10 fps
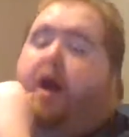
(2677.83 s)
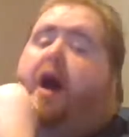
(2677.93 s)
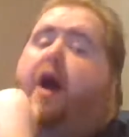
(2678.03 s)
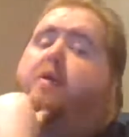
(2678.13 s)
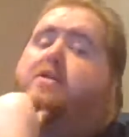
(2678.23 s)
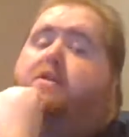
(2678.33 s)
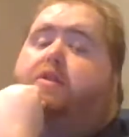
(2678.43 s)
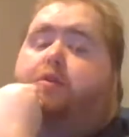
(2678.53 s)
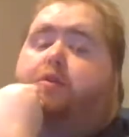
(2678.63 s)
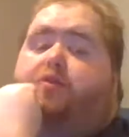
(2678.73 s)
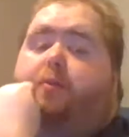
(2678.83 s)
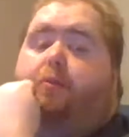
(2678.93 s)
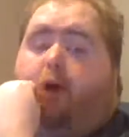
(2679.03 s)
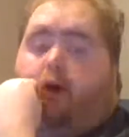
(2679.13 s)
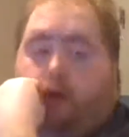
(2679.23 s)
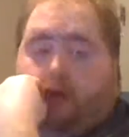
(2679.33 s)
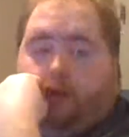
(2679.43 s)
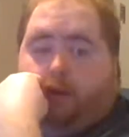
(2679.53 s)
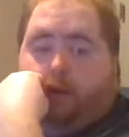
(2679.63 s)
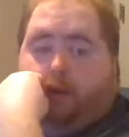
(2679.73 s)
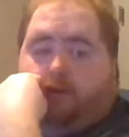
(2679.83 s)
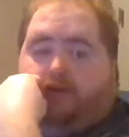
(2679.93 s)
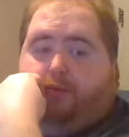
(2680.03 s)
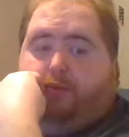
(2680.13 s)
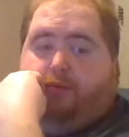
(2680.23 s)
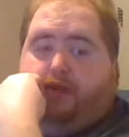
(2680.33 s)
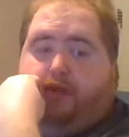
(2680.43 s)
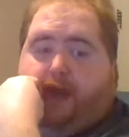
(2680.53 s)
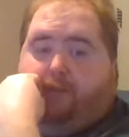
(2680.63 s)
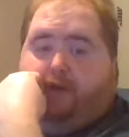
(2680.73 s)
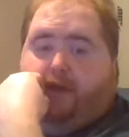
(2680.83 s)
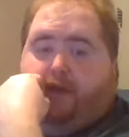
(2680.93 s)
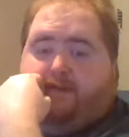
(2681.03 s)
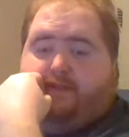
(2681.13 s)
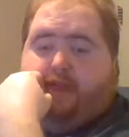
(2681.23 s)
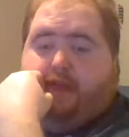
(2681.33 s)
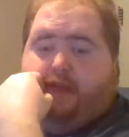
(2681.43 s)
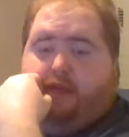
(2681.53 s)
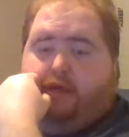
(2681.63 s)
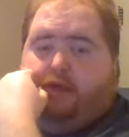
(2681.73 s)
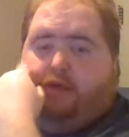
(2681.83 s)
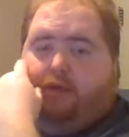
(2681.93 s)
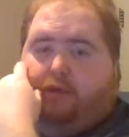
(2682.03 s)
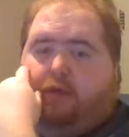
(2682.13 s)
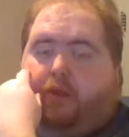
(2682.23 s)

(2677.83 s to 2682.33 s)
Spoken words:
I will see you tomorrow with the premiere gameplay of Sekiro.